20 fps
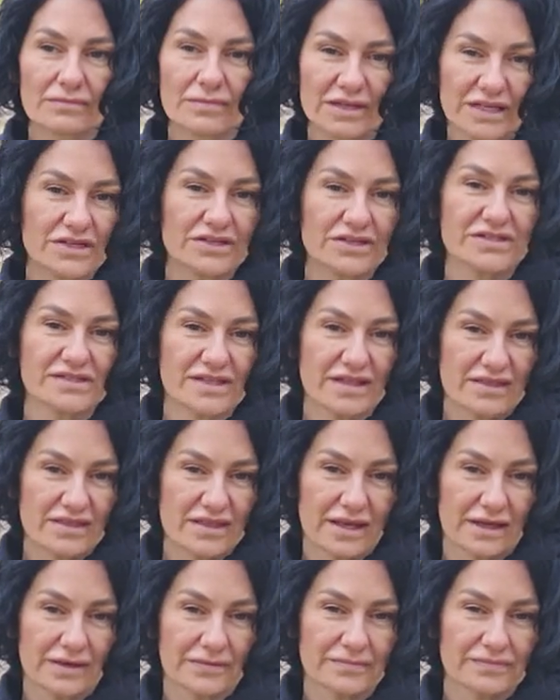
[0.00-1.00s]
But here's the
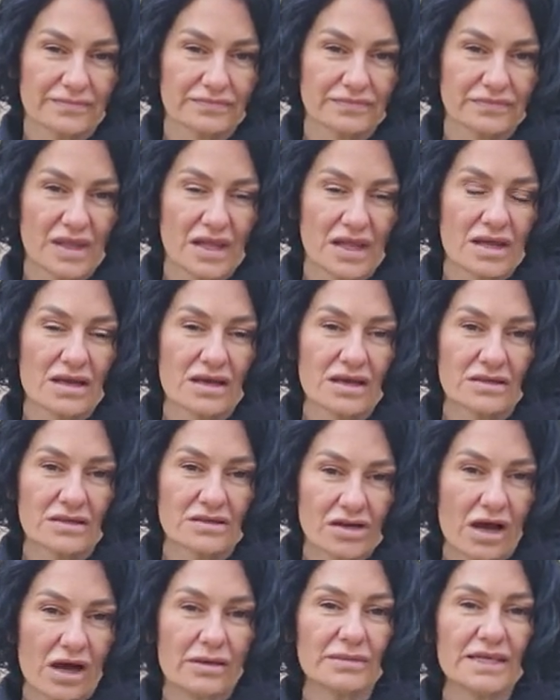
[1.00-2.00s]
thing
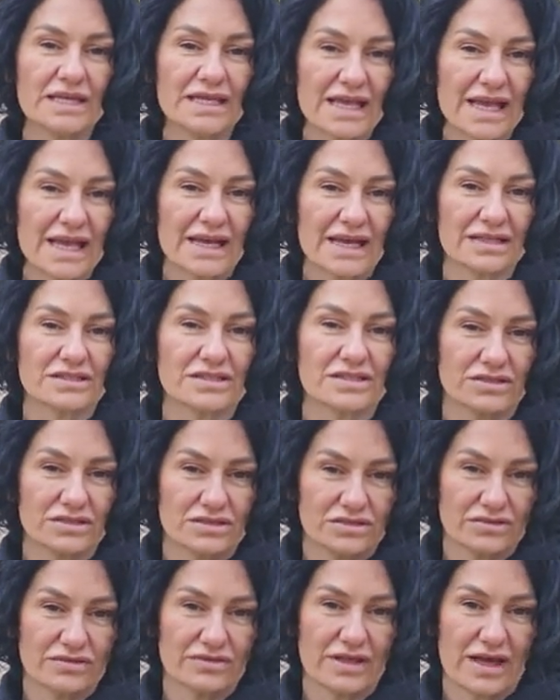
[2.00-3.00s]
Tommy
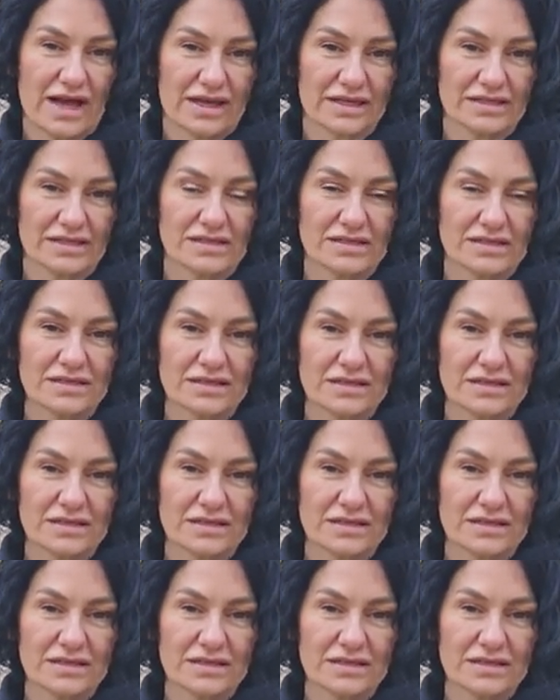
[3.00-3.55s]
can't do that